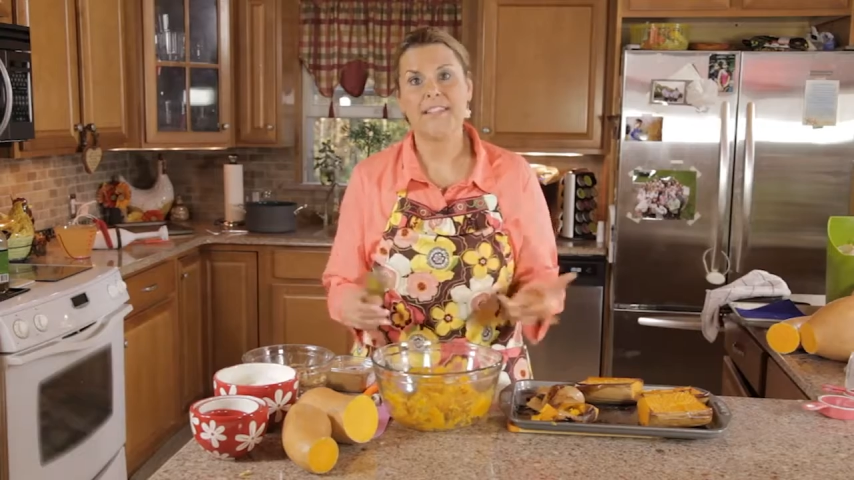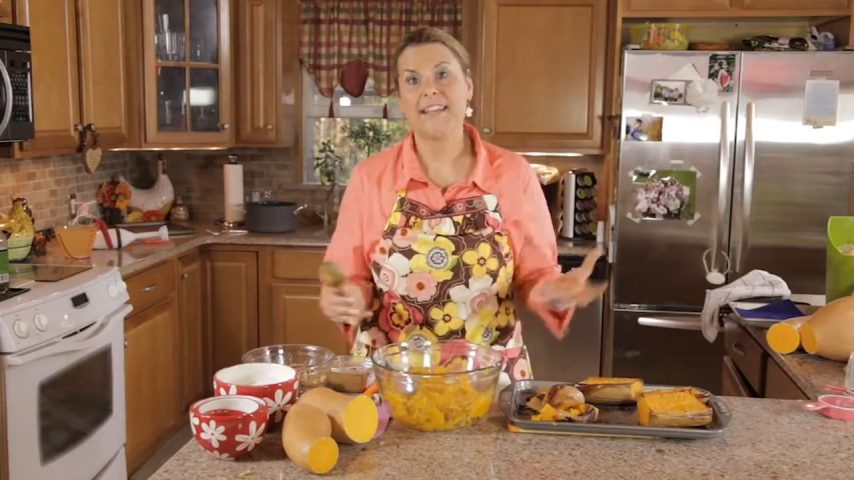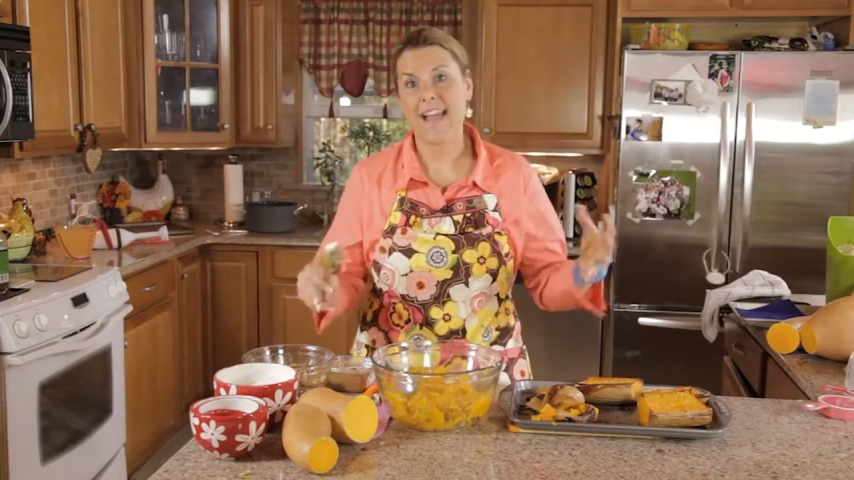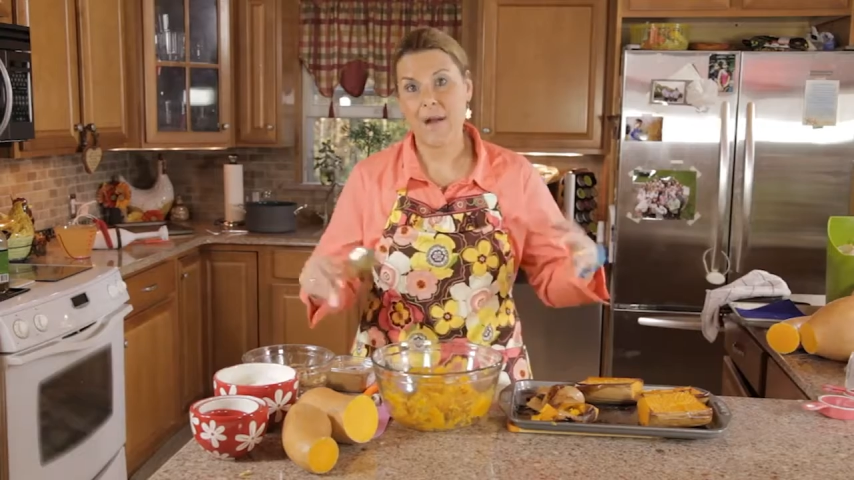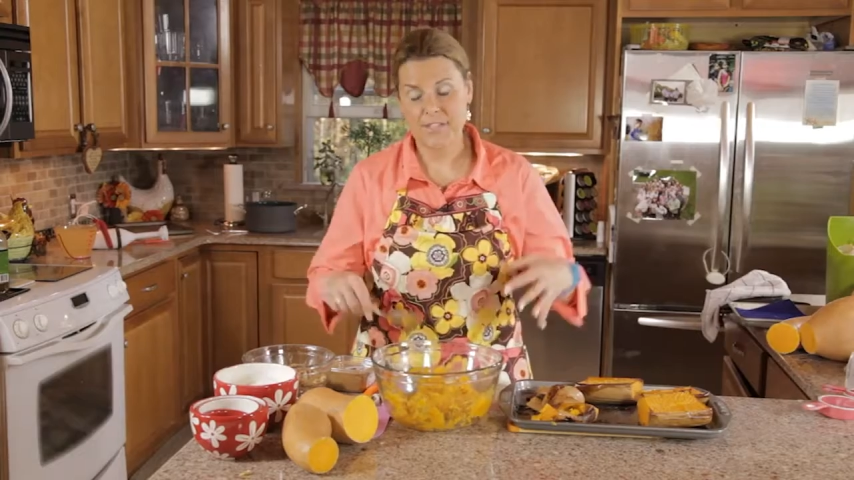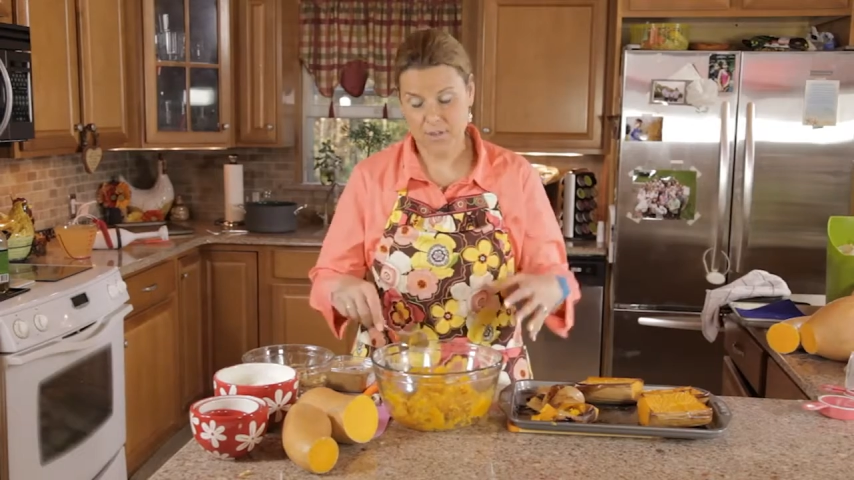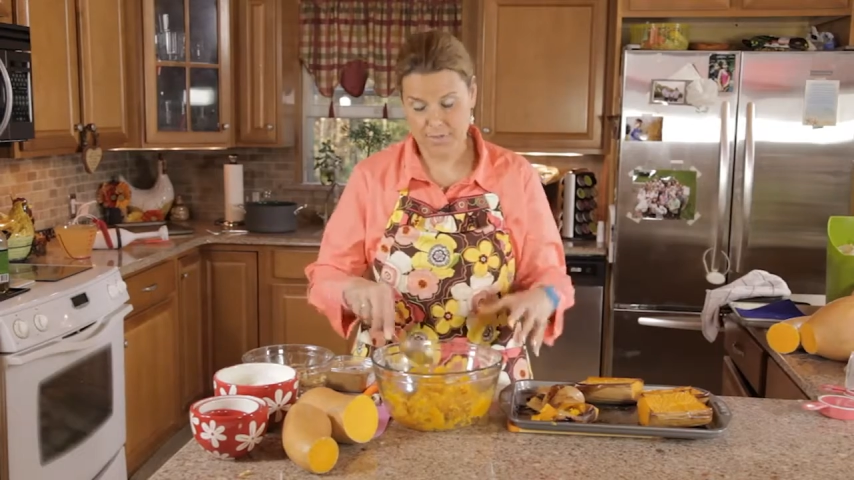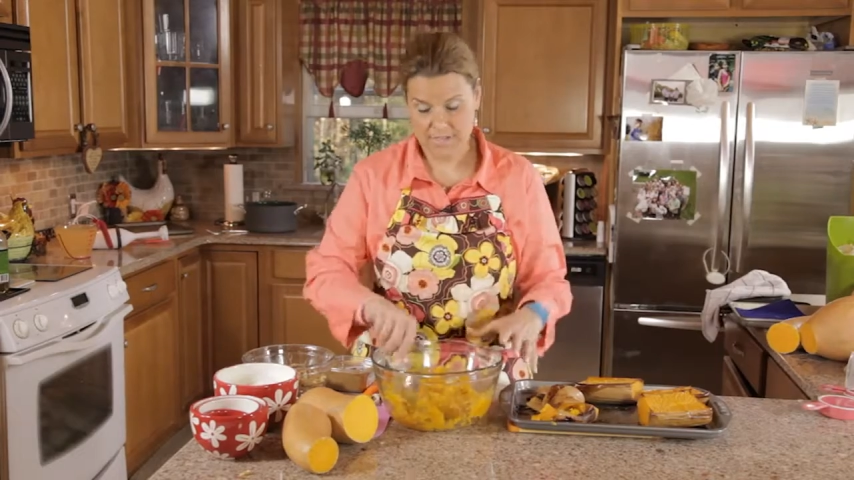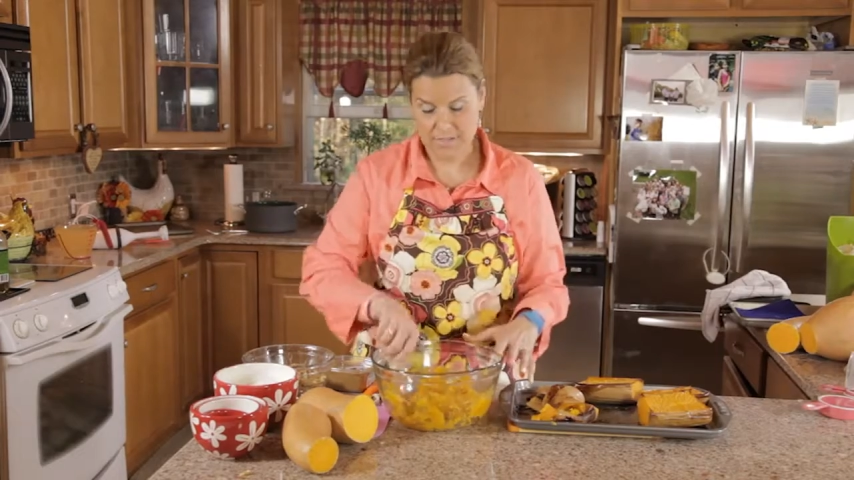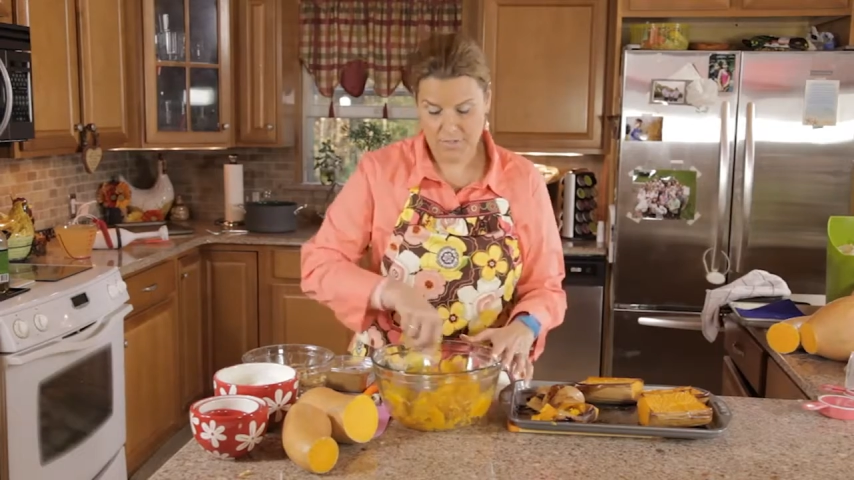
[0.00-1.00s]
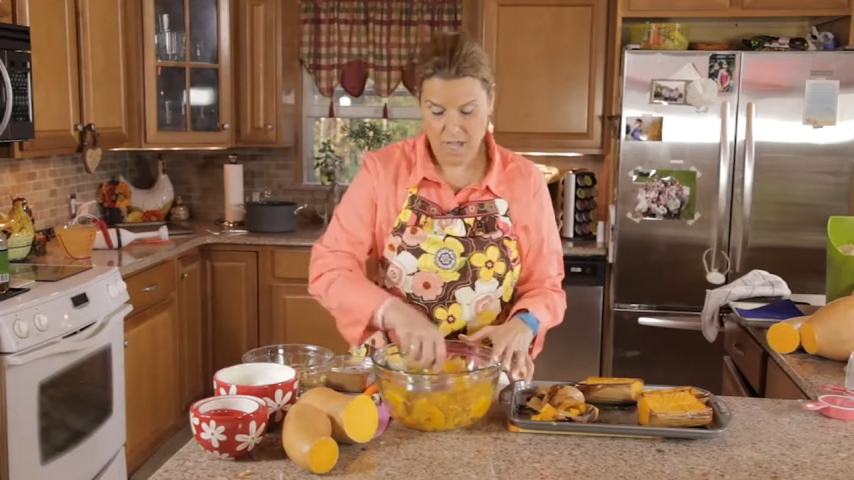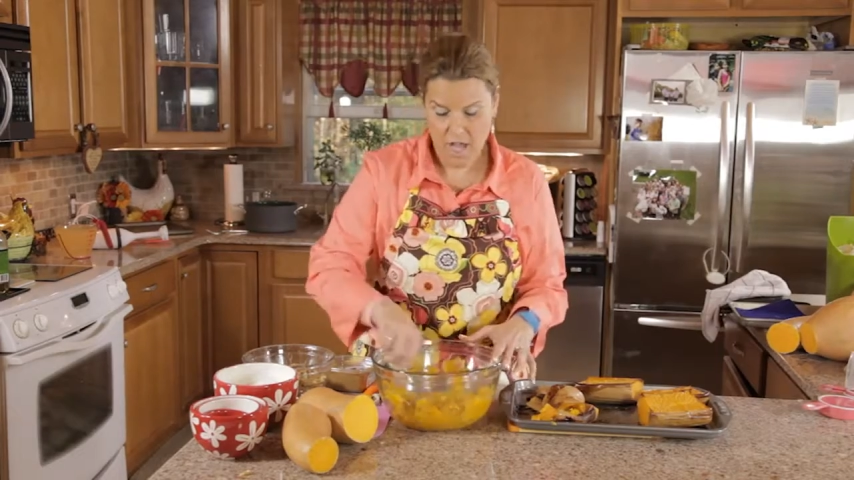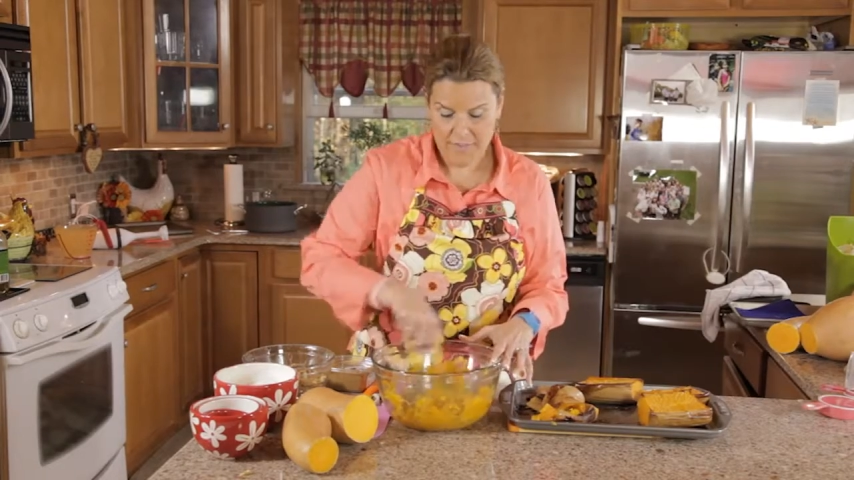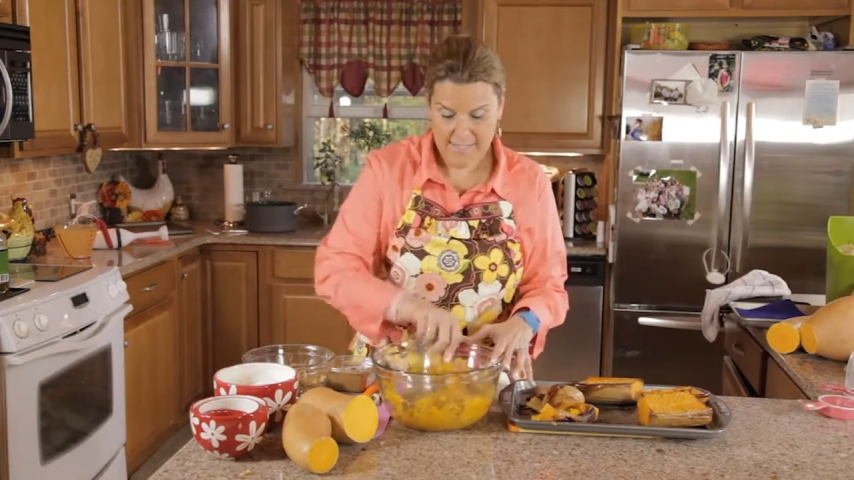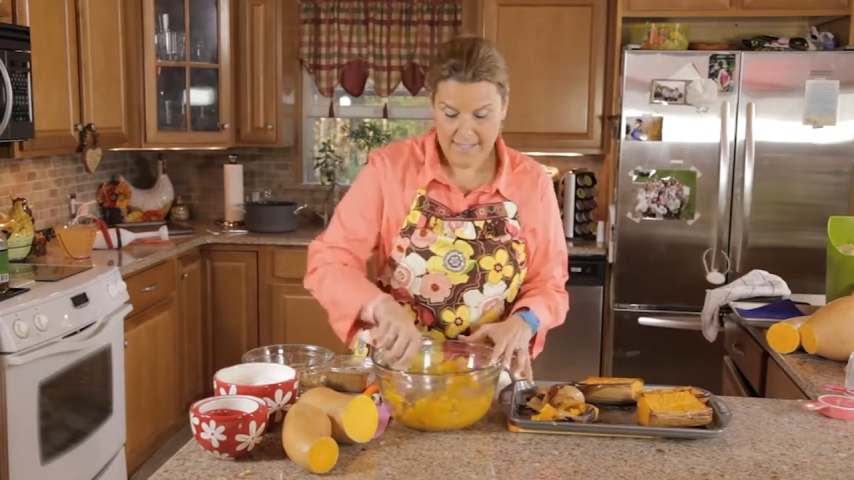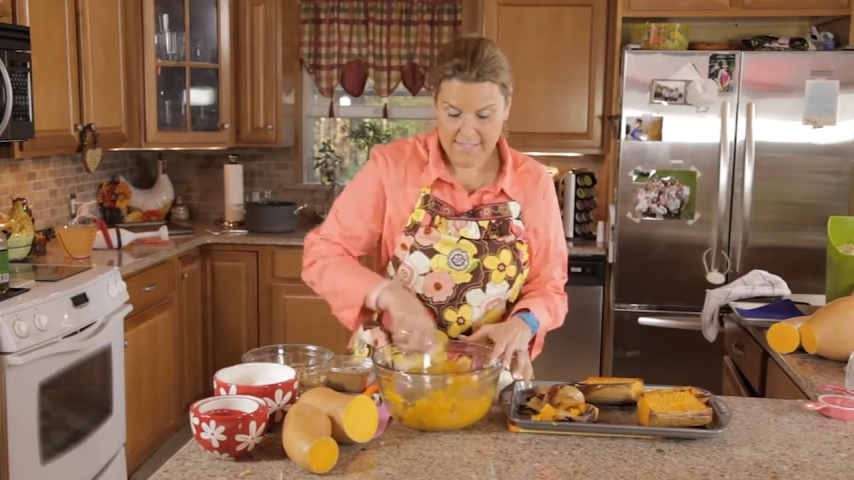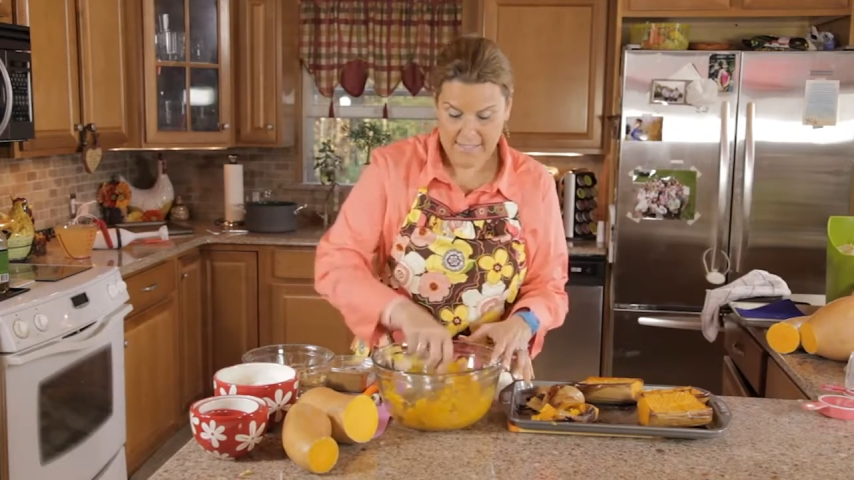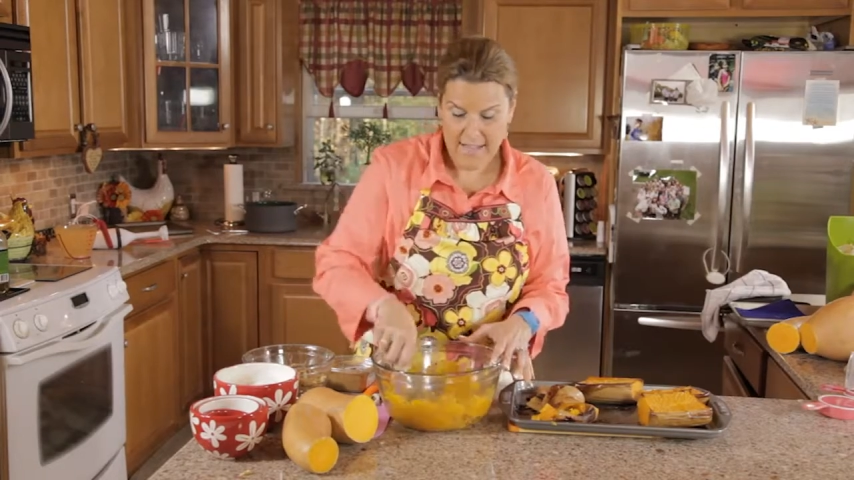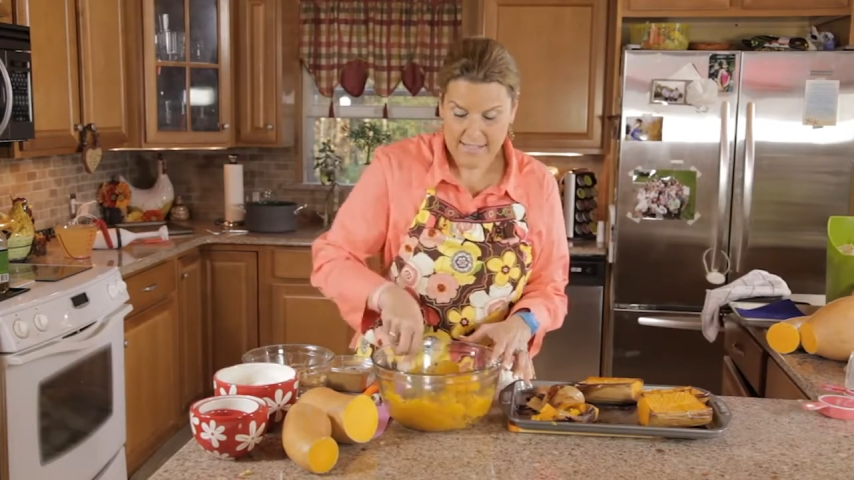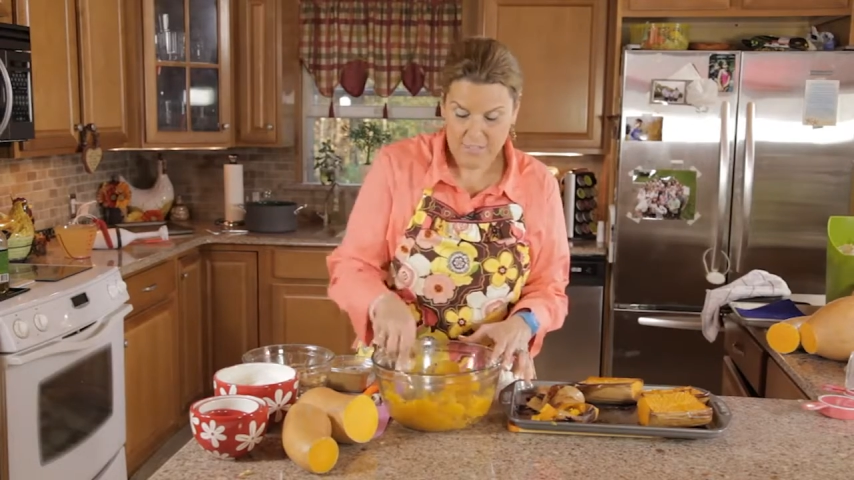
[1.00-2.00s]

and now it's going into a coffee cake tonight.